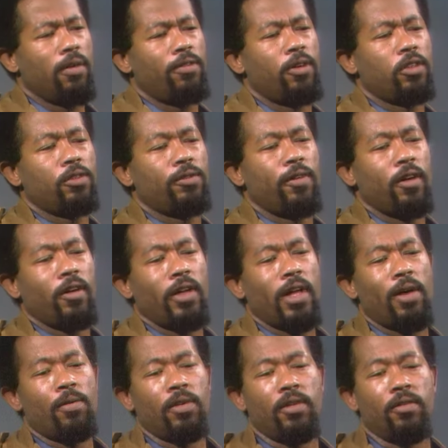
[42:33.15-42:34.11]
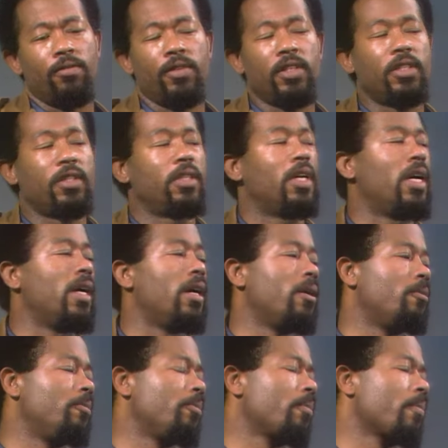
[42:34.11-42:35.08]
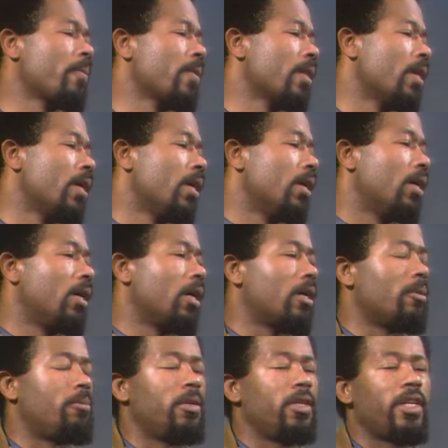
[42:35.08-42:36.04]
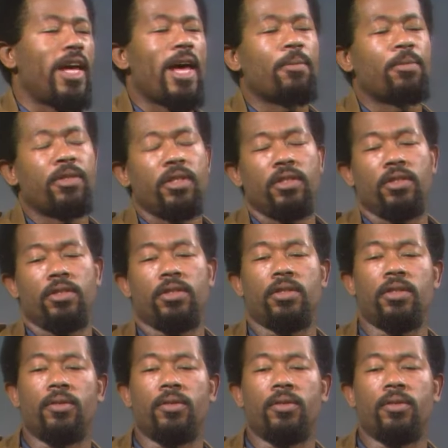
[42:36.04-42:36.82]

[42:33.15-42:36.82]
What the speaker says: first of all, I would envision a complete absence